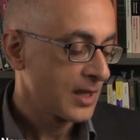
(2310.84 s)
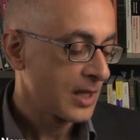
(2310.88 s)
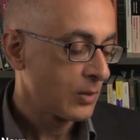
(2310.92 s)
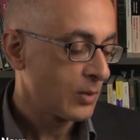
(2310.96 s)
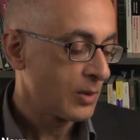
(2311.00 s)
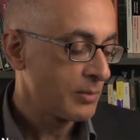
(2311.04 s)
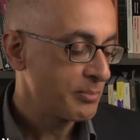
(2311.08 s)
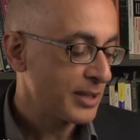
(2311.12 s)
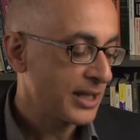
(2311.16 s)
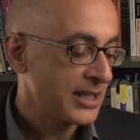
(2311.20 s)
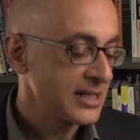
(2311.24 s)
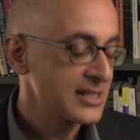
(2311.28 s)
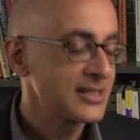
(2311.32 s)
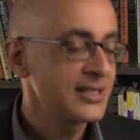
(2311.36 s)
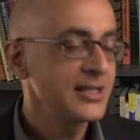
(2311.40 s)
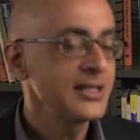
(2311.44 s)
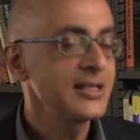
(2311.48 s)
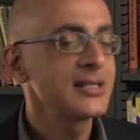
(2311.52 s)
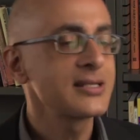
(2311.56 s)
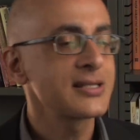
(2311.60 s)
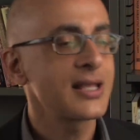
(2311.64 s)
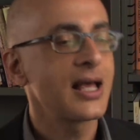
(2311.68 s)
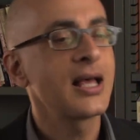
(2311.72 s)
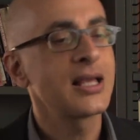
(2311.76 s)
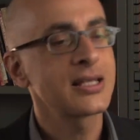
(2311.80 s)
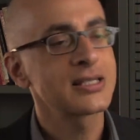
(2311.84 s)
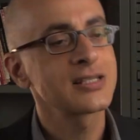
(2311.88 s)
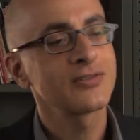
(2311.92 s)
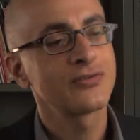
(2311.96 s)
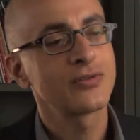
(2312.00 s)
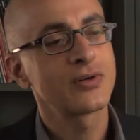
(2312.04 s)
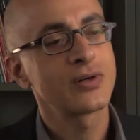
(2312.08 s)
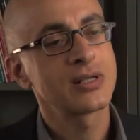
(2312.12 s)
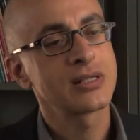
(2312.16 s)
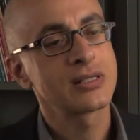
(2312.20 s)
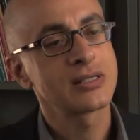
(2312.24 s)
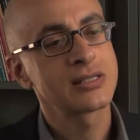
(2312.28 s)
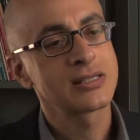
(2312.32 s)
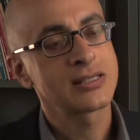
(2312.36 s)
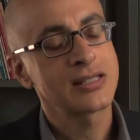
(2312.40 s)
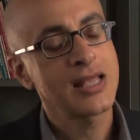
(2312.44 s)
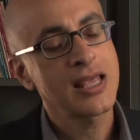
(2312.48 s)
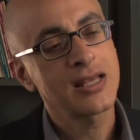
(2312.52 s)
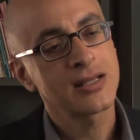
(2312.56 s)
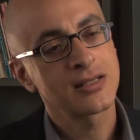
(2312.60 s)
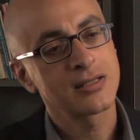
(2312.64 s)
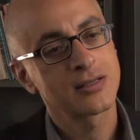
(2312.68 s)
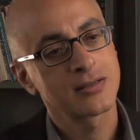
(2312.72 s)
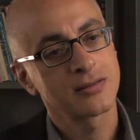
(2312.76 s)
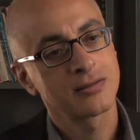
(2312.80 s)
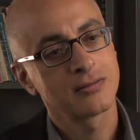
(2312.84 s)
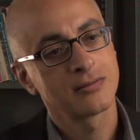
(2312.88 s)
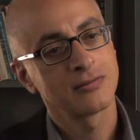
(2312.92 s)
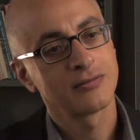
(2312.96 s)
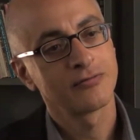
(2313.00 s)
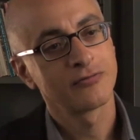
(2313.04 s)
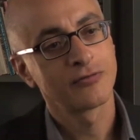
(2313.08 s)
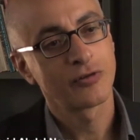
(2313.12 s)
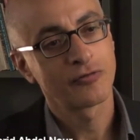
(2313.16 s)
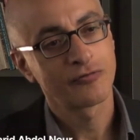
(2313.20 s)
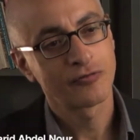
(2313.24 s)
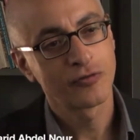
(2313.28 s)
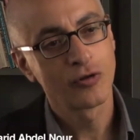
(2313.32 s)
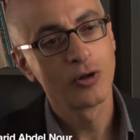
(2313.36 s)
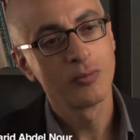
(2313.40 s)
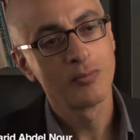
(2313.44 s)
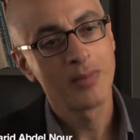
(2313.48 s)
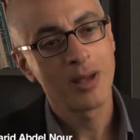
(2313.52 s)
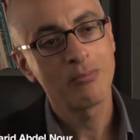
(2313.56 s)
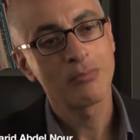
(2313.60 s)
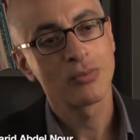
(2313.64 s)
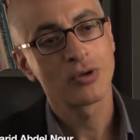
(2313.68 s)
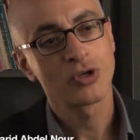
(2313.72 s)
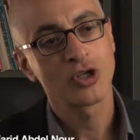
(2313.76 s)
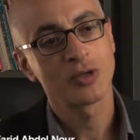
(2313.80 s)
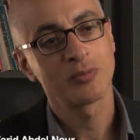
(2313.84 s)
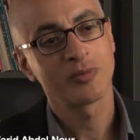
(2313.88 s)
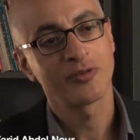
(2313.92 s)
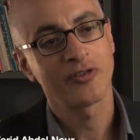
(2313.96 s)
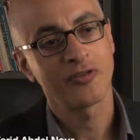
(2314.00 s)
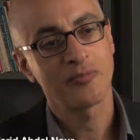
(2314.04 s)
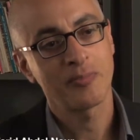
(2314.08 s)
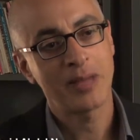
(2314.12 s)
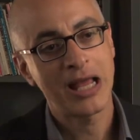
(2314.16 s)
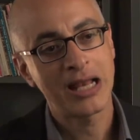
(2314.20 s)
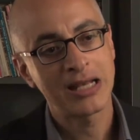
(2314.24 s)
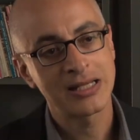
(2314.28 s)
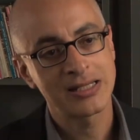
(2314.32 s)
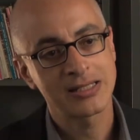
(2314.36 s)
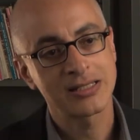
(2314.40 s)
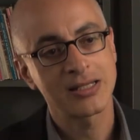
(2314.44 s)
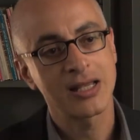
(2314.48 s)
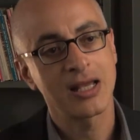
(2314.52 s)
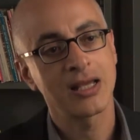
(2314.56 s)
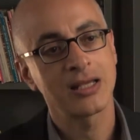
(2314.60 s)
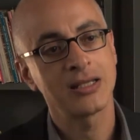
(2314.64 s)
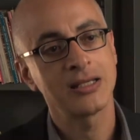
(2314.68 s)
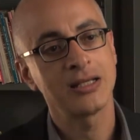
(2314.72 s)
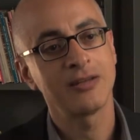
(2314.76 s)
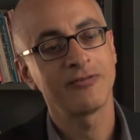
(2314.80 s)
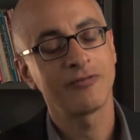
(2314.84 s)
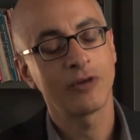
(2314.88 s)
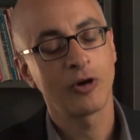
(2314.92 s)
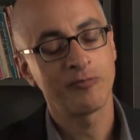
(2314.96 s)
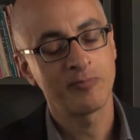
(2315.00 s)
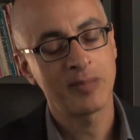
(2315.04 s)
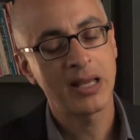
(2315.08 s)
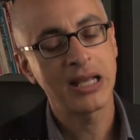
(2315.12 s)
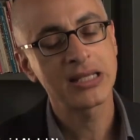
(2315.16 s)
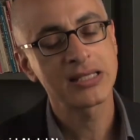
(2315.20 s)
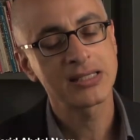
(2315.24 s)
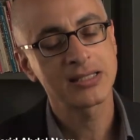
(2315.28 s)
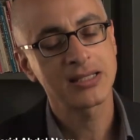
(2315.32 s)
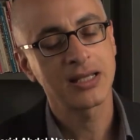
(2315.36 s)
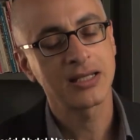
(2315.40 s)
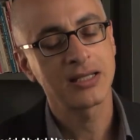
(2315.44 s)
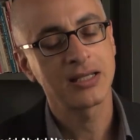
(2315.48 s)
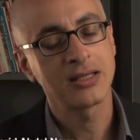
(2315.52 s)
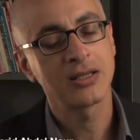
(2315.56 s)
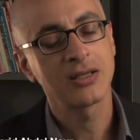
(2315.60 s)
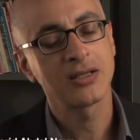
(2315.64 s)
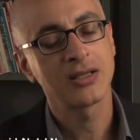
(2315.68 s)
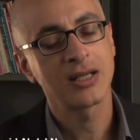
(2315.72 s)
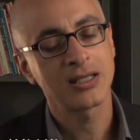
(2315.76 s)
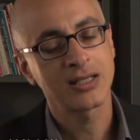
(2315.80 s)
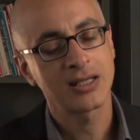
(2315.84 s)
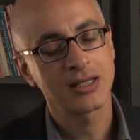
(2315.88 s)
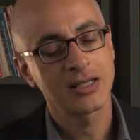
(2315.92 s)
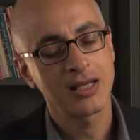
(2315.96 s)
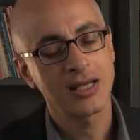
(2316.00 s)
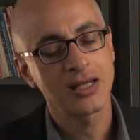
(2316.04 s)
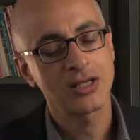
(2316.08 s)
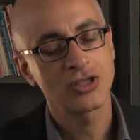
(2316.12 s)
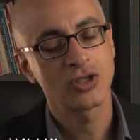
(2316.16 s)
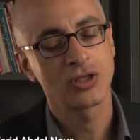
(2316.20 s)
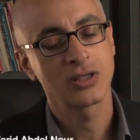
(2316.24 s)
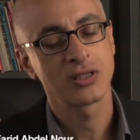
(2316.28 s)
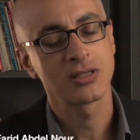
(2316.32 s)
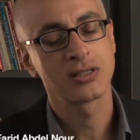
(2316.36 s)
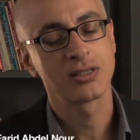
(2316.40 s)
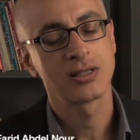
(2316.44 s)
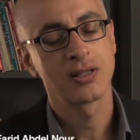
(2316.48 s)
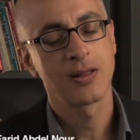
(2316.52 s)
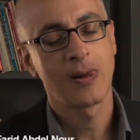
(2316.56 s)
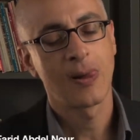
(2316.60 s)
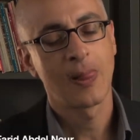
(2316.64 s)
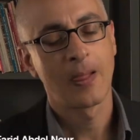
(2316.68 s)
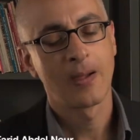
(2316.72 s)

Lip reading: when Palestinians ask for a state for full membership of Palestine in the United Nations